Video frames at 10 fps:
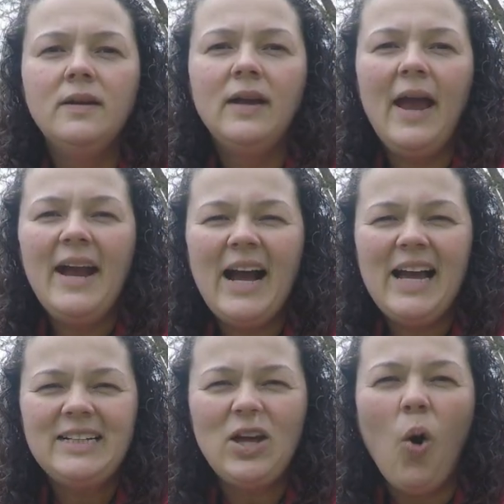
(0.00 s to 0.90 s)
Hey
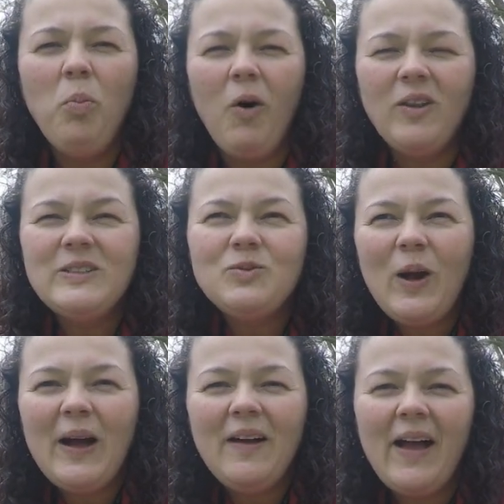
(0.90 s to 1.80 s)
guys, hope all is
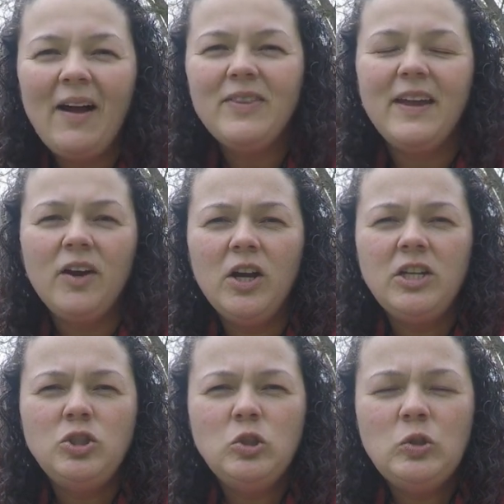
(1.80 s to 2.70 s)
well out there in
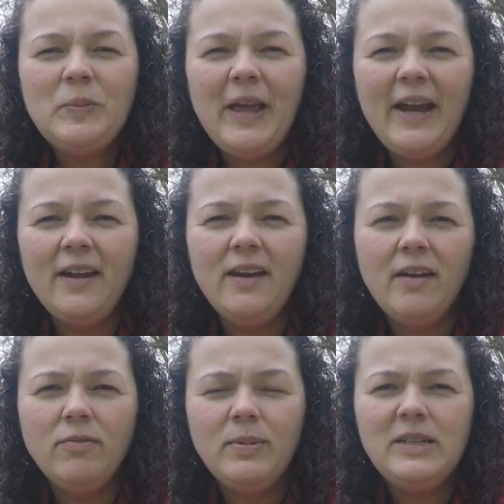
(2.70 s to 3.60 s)
YouTube land and
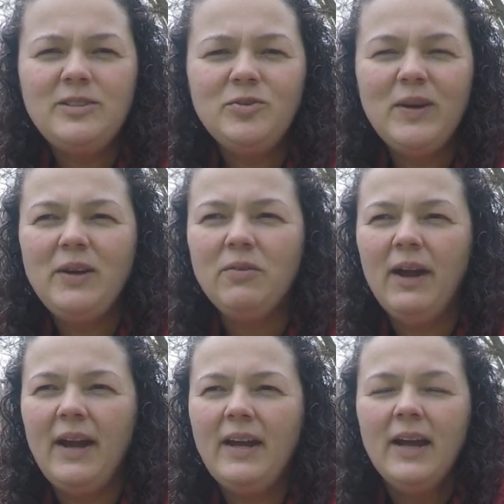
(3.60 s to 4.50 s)
everybody's doing
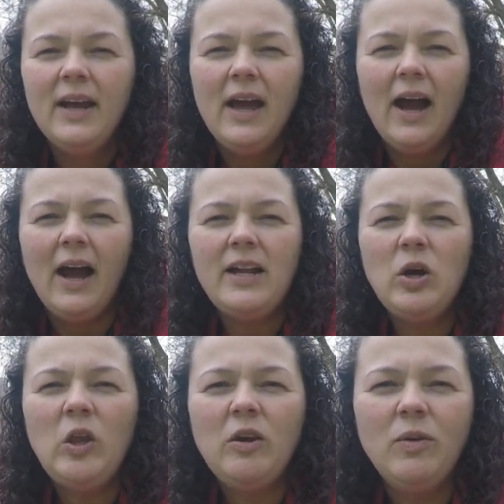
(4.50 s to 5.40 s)
great. I
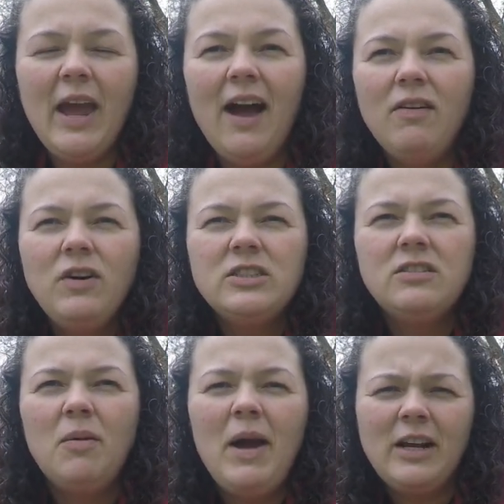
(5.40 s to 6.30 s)
know that we have
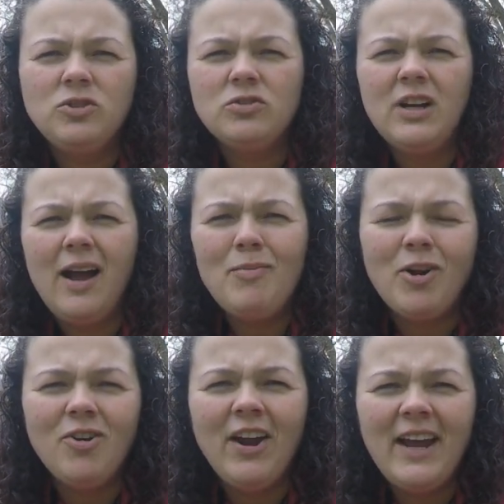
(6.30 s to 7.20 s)
some extra time
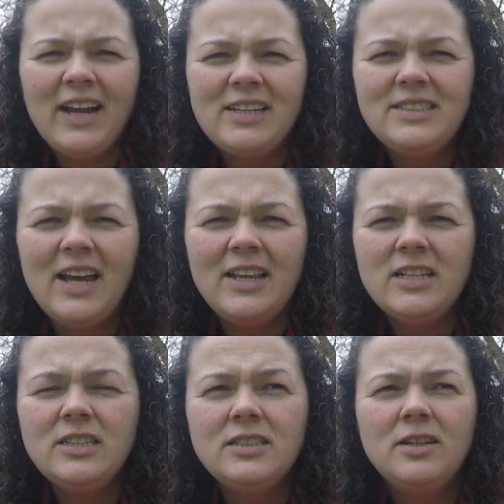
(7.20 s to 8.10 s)
on our hands, and
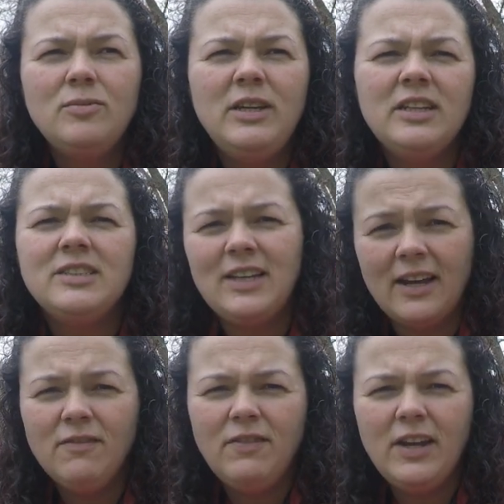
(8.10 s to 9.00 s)
this is going to be the
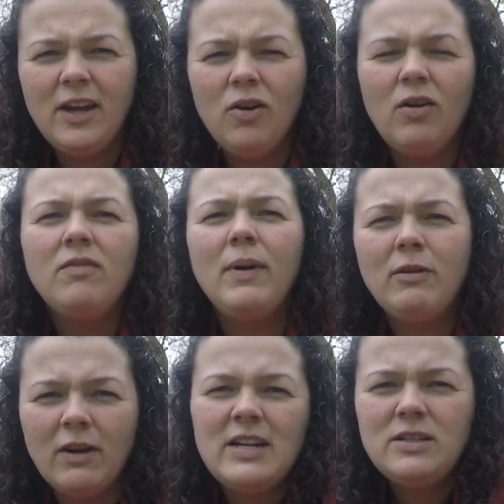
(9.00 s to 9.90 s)
second video of my
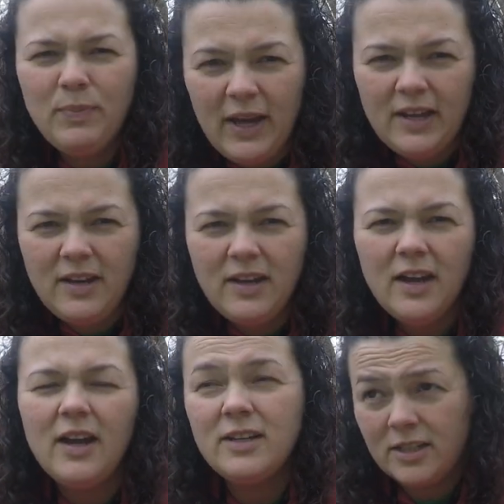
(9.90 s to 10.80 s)
raised bed
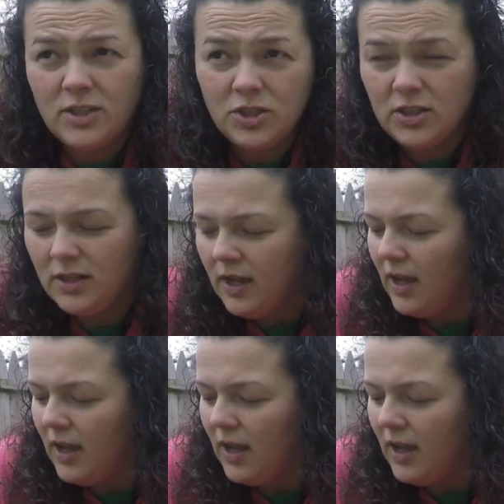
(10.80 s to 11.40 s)
edition.